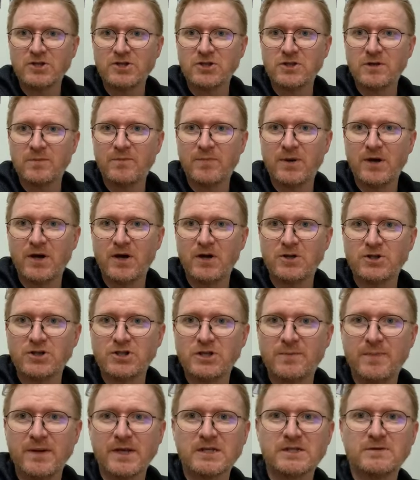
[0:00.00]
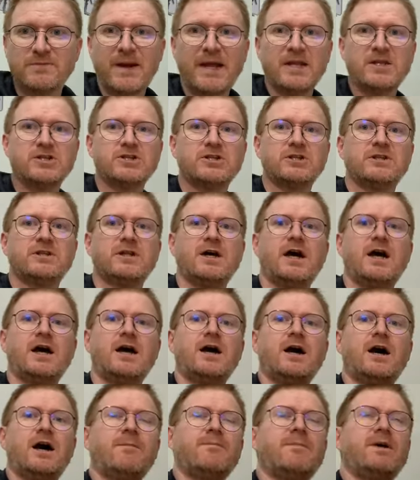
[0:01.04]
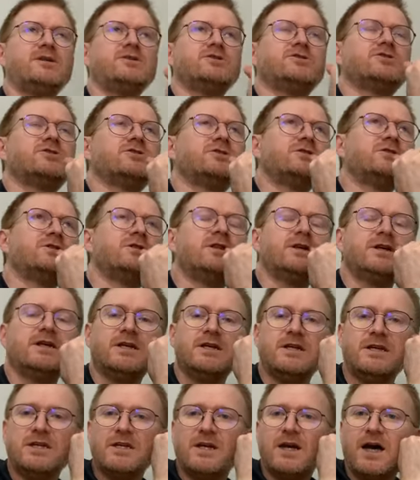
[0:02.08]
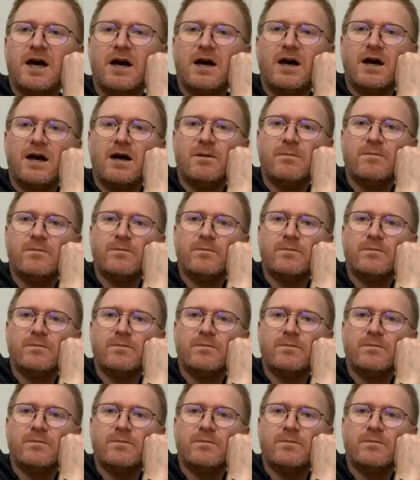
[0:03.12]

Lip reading: You mentioned a Purge ship expansion. I mentioned the